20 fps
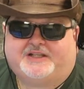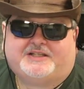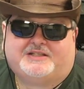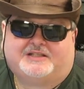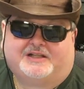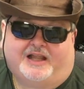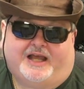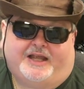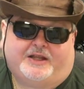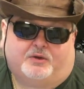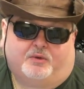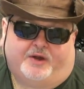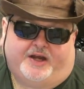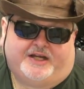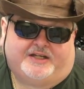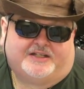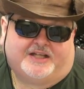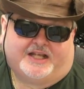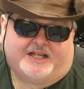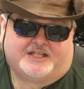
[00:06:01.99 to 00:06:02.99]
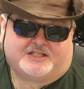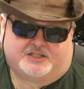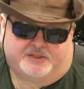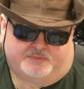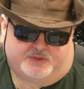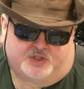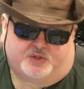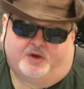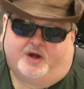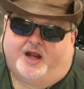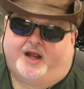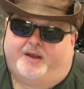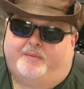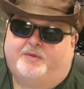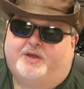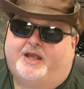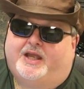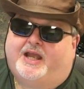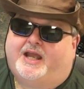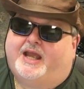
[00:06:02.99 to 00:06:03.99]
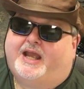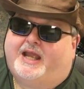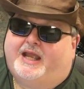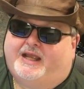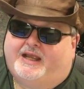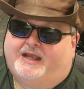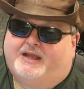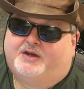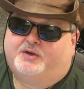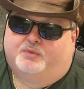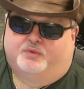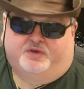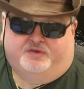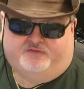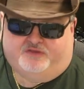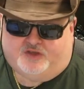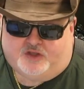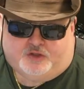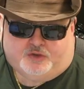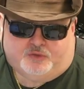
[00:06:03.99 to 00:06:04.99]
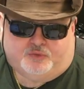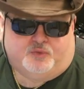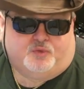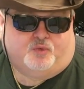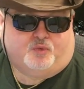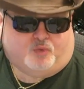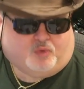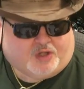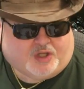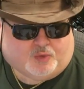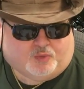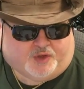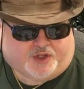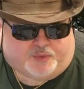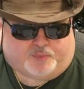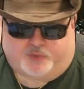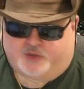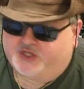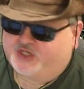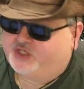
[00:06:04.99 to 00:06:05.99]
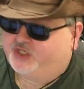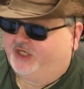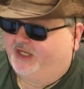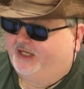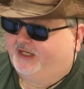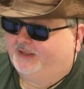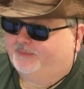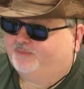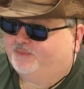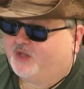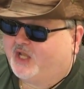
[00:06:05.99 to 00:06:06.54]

Please like, rate, subscribe, and review. We would appreciate it.